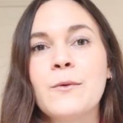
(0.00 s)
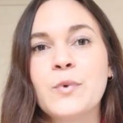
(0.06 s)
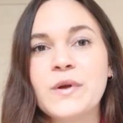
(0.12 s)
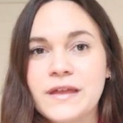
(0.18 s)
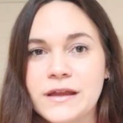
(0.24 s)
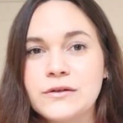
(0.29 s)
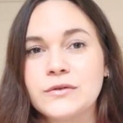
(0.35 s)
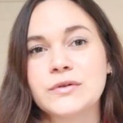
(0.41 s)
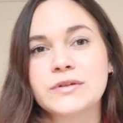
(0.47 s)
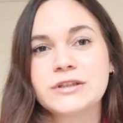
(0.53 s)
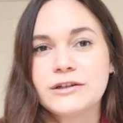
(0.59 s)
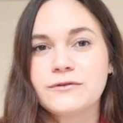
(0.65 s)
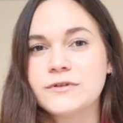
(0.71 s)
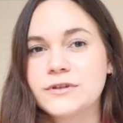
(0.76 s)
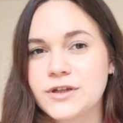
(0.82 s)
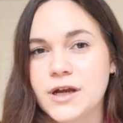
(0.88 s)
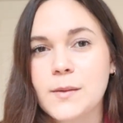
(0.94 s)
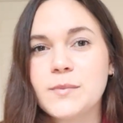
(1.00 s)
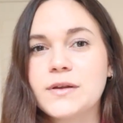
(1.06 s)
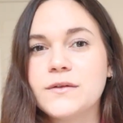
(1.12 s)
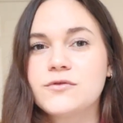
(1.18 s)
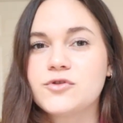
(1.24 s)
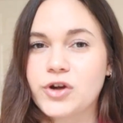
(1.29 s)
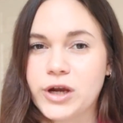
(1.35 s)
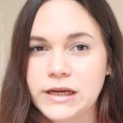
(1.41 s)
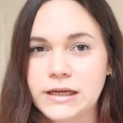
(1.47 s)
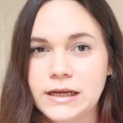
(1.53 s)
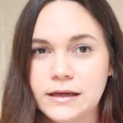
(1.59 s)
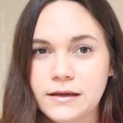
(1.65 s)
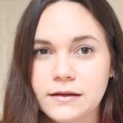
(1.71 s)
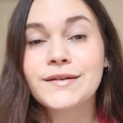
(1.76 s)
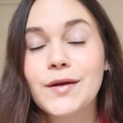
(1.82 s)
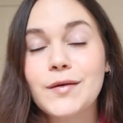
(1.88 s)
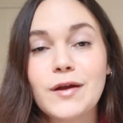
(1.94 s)
within your different types of
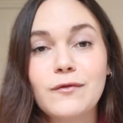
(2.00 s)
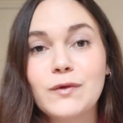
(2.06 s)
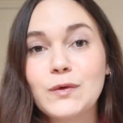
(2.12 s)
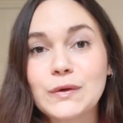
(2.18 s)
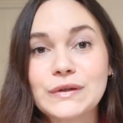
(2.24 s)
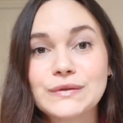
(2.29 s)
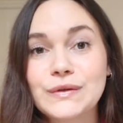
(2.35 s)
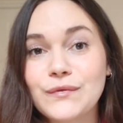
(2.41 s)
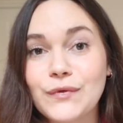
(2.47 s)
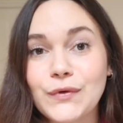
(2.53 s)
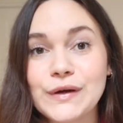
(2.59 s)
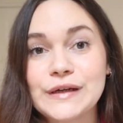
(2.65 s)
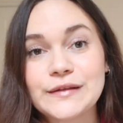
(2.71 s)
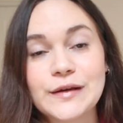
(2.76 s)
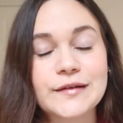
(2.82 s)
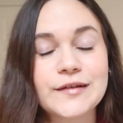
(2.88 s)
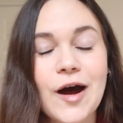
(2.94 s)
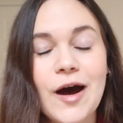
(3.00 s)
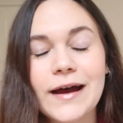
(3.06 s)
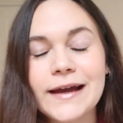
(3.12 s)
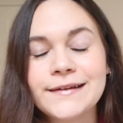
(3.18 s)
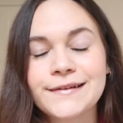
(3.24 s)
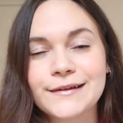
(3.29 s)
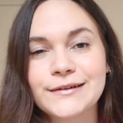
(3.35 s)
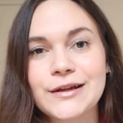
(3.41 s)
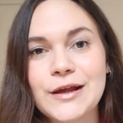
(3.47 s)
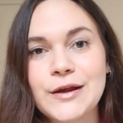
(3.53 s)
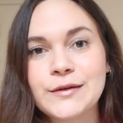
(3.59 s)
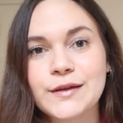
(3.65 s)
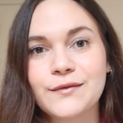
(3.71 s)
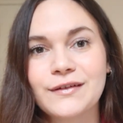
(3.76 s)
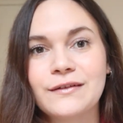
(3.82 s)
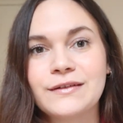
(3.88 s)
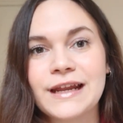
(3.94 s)
training. So if you want to avoid those highs and
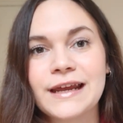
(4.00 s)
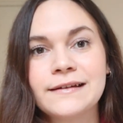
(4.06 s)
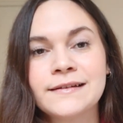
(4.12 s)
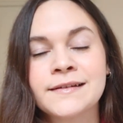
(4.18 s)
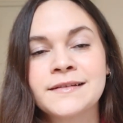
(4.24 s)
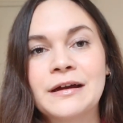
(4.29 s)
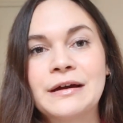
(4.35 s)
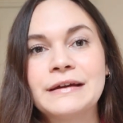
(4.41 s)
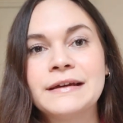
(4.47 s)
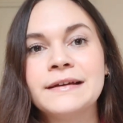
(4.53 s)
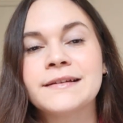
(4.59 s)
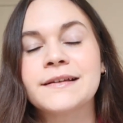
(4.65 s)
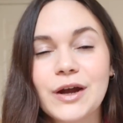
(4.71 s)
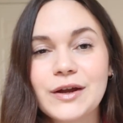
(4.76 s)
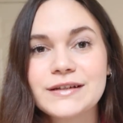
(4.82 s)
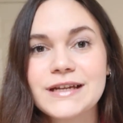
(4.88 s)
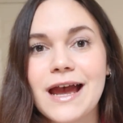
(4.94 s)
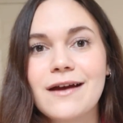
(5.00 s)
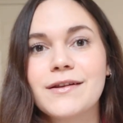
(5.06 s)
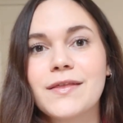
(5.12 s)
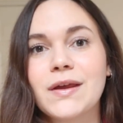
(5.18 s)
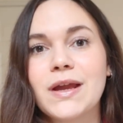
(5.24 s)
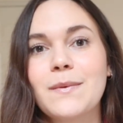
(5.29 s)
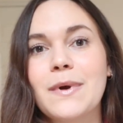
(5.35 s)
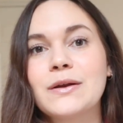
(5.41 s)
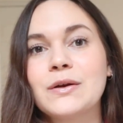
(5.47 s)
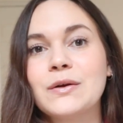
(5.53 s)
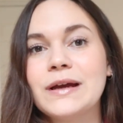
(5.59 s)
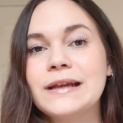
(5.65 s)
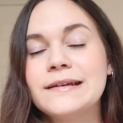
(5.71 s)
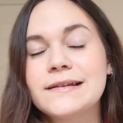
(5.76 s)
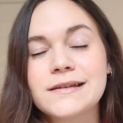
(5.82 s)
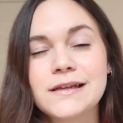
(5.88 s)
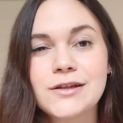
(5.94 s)
lows around exercise, you're going to have to think about your
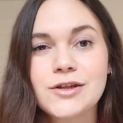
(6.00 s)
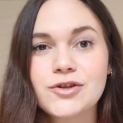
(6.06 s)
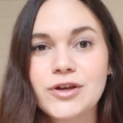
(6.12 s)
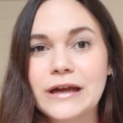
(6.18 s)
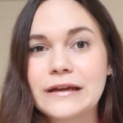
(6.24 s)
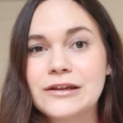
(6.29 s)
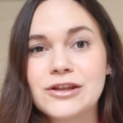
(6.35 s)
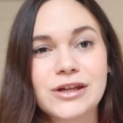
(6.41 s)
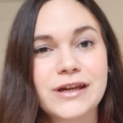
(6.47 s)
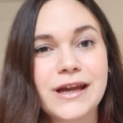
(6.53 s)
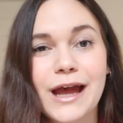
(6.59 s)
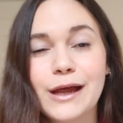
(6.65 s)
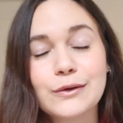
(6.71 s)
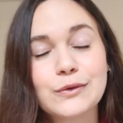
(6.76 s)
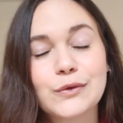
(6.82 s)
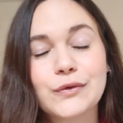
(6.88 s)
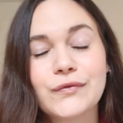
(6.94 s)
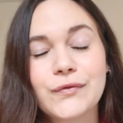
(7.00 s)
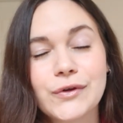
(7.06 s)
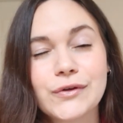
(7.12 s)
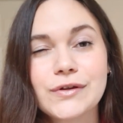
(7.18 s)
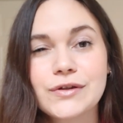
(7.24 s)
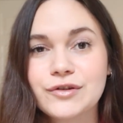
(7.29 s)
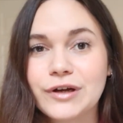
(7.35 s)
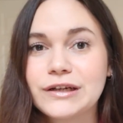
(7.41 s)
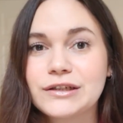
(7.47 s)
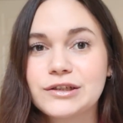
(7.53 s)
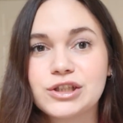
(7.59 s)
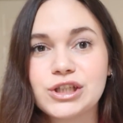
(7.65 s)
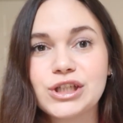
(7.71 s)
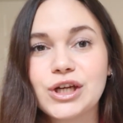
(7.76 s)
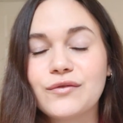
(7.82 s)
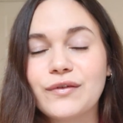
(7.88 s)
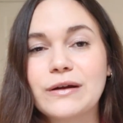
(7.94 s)
insulin strategy and your food
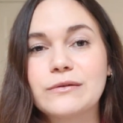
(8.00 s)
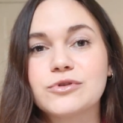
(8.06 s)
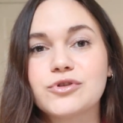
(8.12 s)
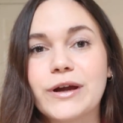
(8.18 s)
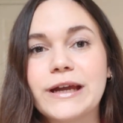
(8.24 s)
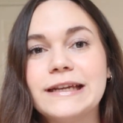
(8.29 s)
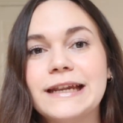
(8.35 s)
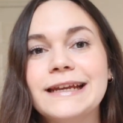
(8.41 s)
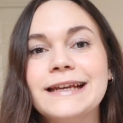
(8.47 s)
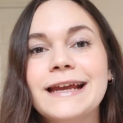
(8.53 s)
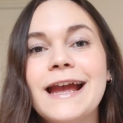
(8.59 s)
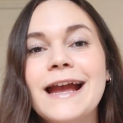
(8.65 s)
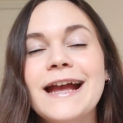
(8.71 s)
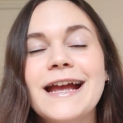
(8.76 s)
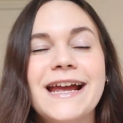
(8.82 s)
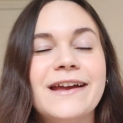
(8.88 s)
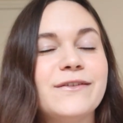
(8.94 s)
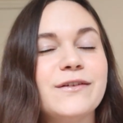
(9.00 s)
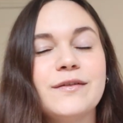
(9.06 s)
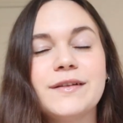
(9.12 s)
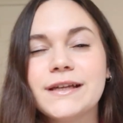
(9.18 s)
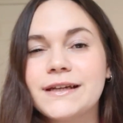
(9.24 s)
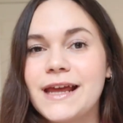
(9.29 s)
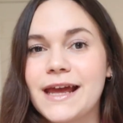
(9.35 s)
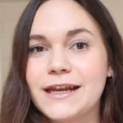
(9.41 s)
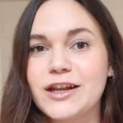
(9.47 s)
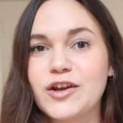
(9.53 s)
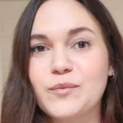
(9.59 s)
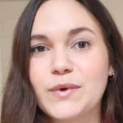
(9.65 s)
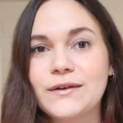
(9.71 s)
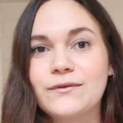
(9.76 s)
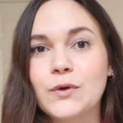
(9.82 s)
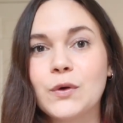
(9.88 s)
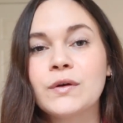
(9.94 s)
strategy around training. If you've seen any of
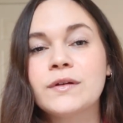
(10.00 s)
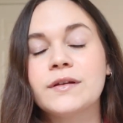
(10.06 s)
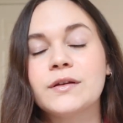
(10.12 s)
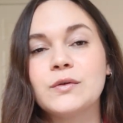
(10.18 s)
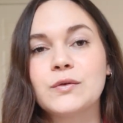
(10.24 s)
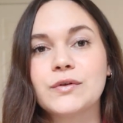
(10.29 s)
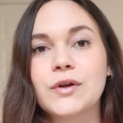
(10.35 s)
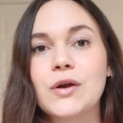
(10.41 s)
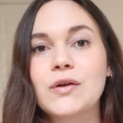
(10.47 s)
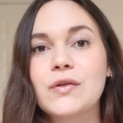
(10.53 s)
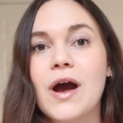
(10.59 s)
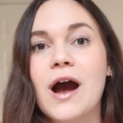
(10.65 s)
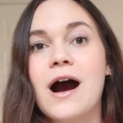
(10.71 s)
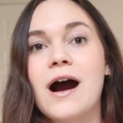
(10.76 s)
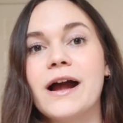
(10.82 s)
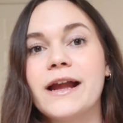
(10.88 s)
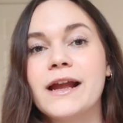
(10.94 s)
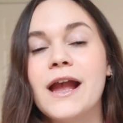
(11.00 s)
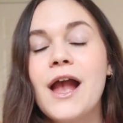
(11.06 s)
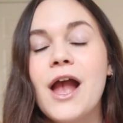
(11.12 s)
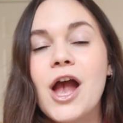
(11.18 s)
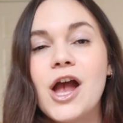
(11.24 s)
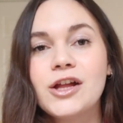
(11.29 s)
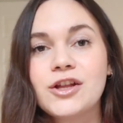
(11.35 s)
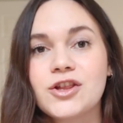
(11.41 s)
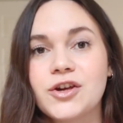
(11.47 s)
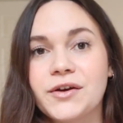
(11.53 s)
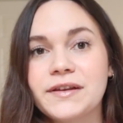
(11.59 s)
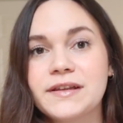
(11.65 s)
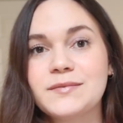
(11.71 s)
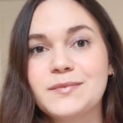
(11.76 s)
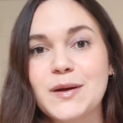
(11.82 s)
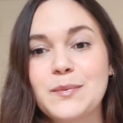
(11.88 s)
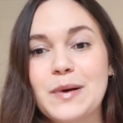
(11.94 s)
my vlogs, you'll know that I
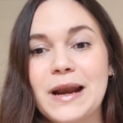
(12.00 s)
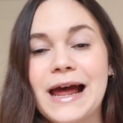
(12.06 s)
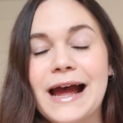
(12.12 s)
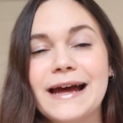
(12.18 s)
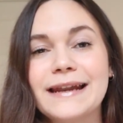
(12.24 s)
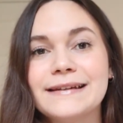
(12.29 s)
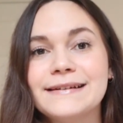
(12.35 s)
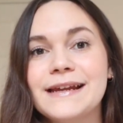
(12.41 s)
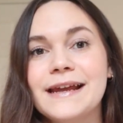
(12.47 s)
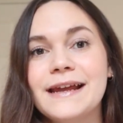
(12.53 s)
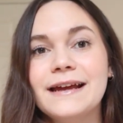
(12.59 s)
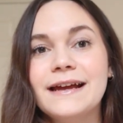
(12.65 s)
adjust my plan